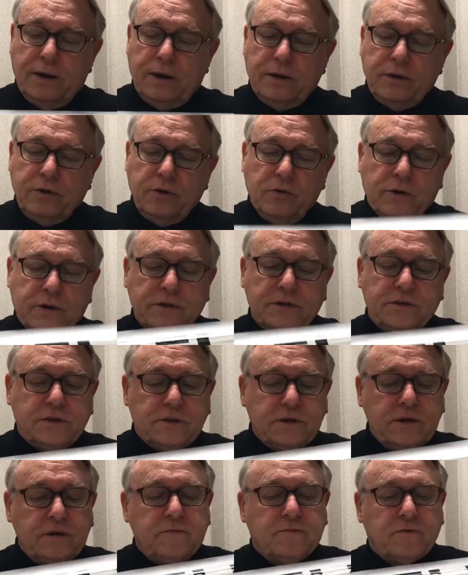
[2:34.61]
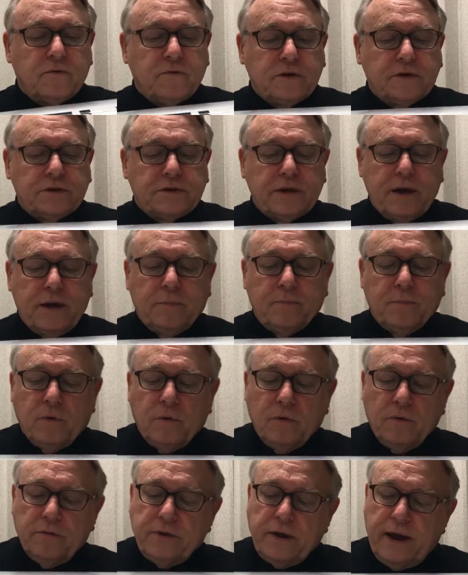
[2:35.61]
You can see, for
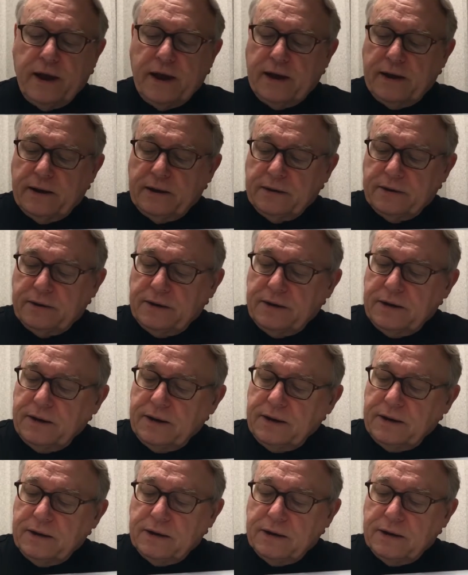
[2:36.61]
example, that the